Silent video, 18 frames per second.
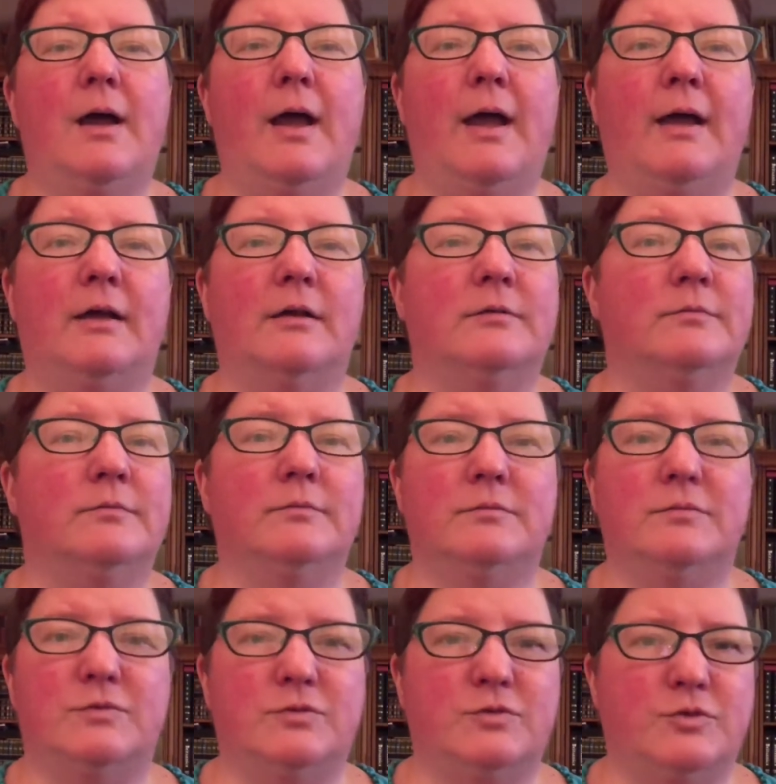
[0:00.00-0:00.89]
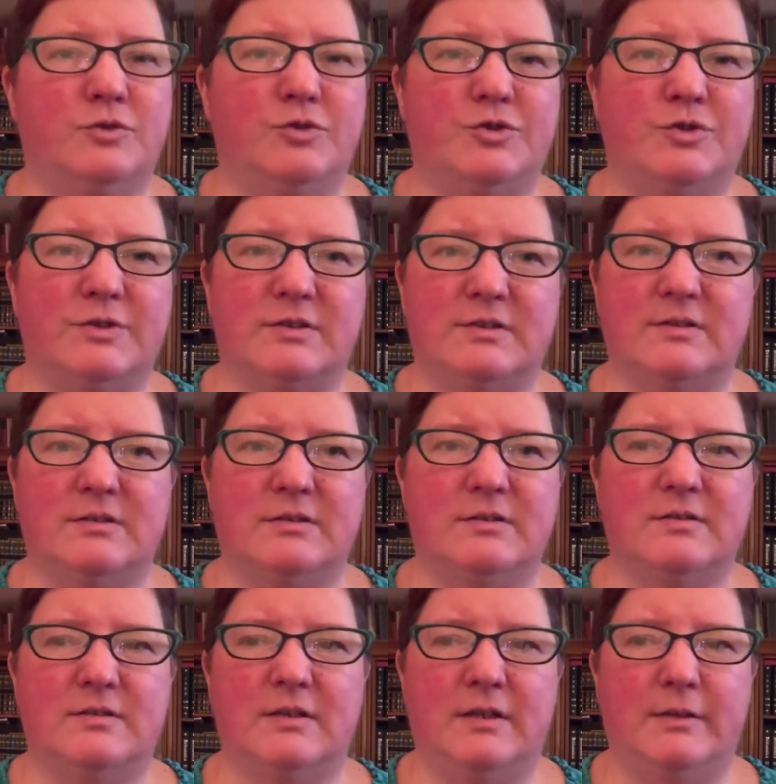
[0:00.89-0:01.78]
and
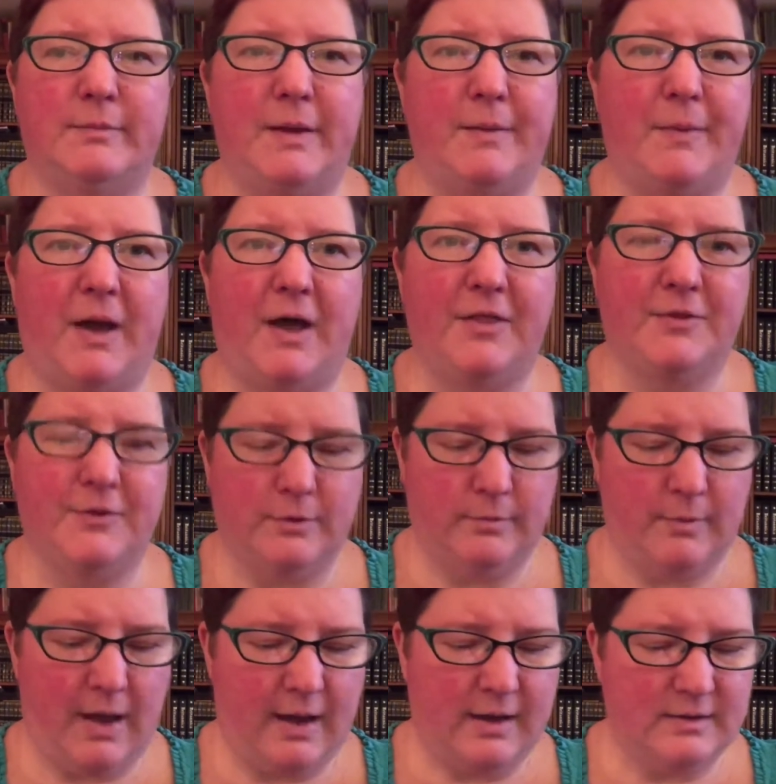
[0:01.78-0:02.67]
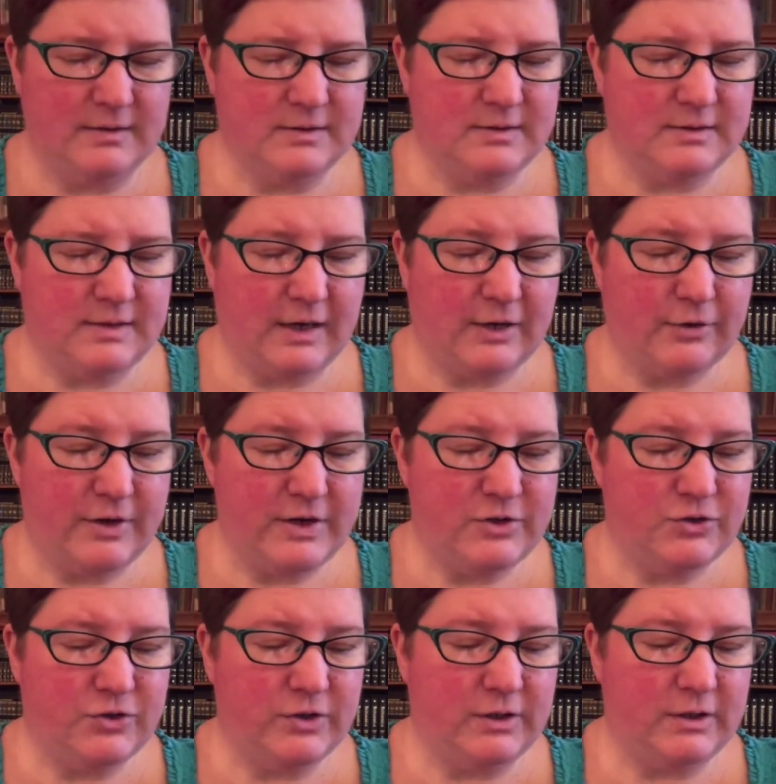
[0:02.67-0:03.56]
just sit in my bathroom as
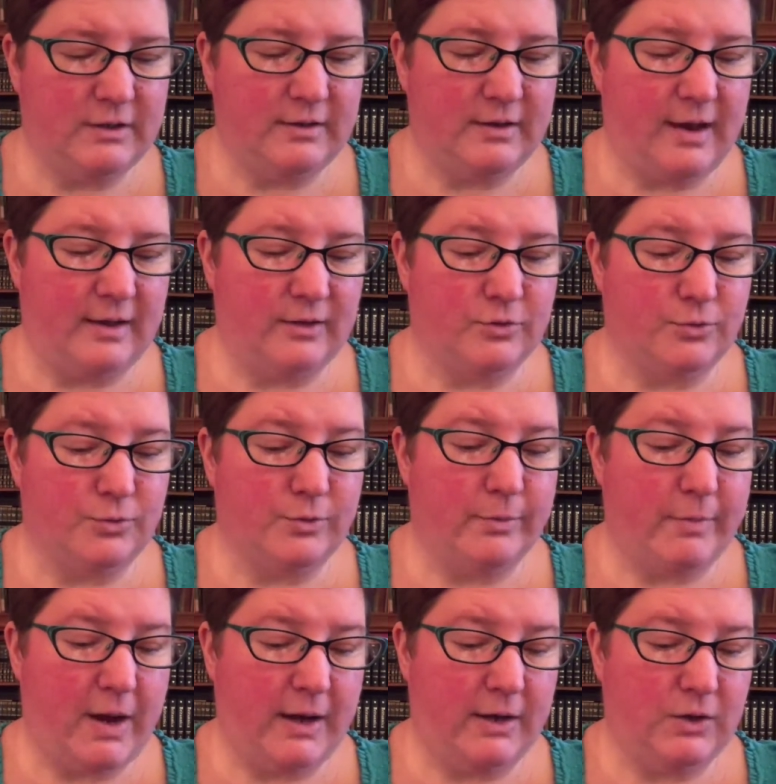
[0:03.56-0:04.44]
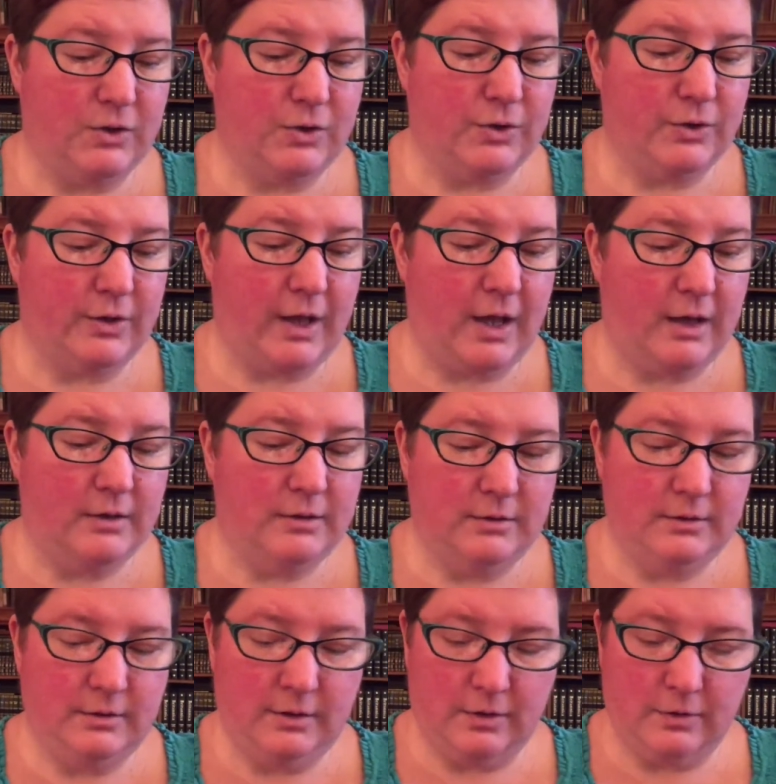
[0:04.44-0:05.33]
decoration and as a reminder that,
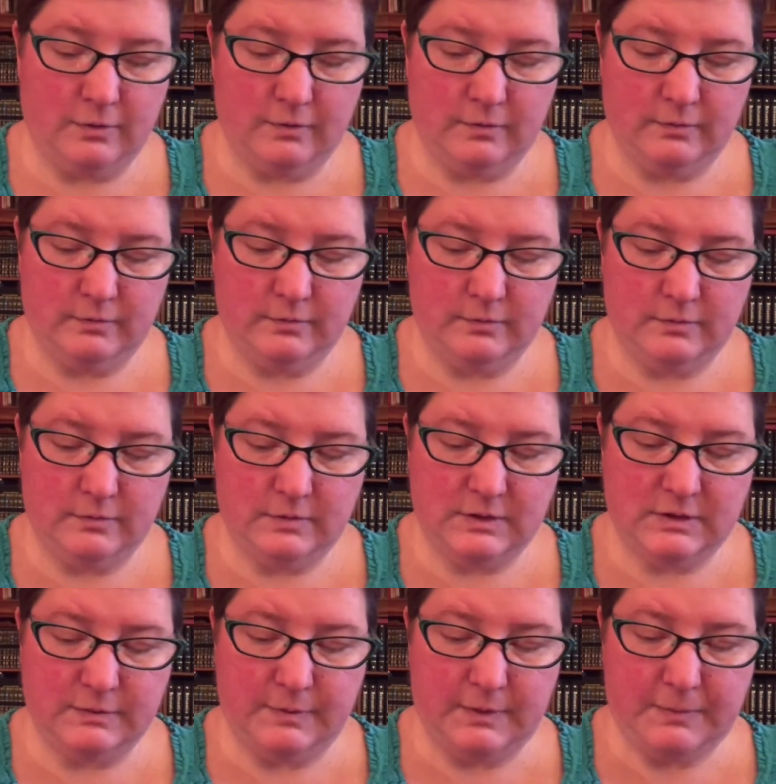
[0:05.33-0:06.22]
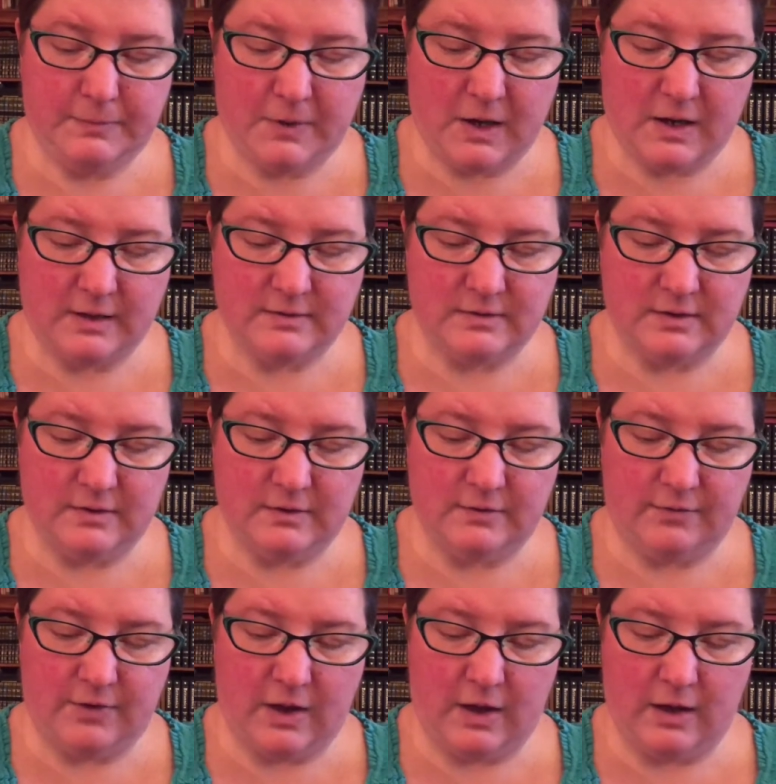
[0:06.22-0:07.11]
you know, to be
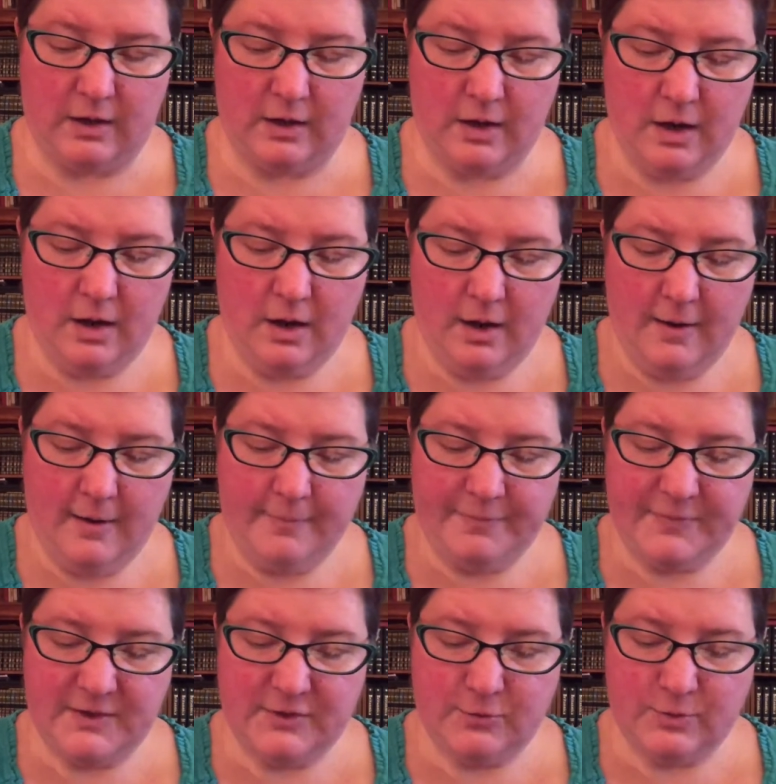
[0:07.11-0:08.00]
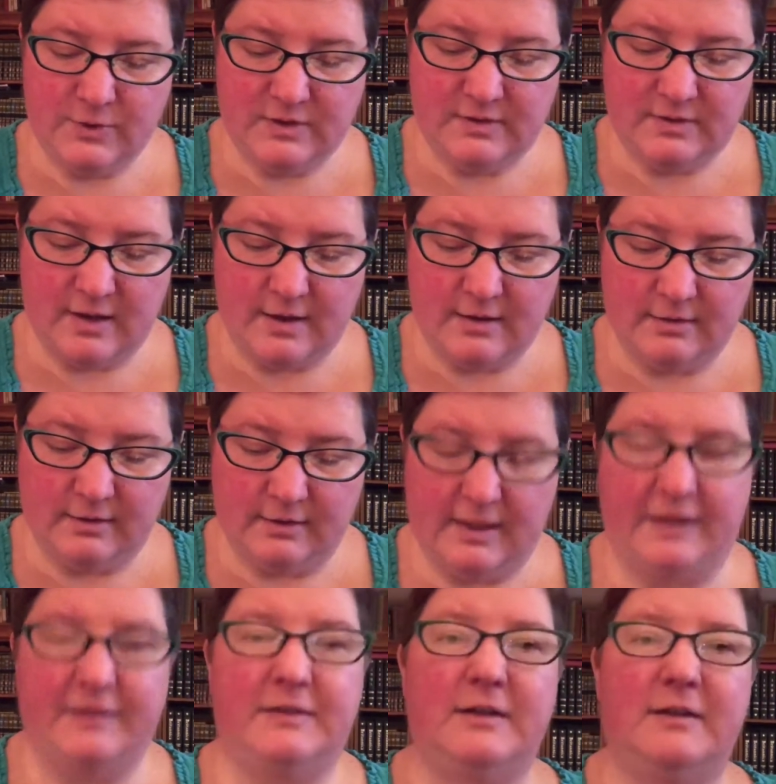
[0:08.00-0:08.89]
positive. And this one says,
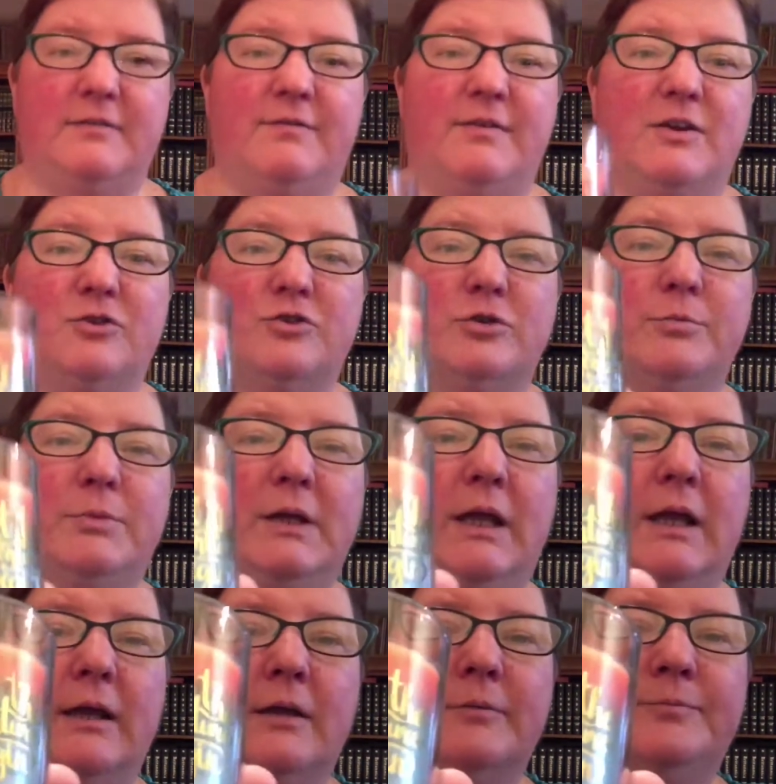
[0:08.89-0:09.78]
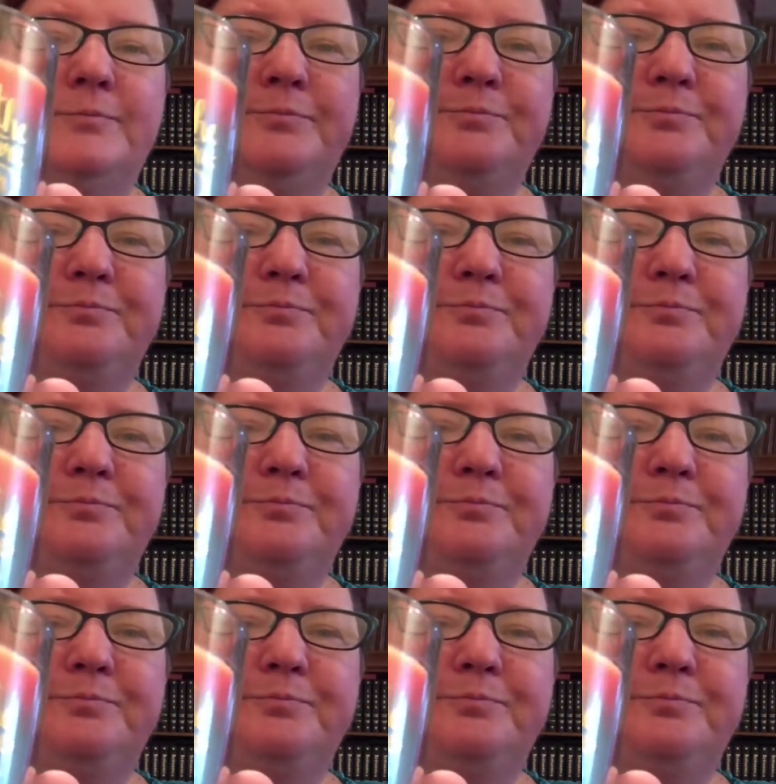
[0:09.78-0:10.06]
let the adventure begin.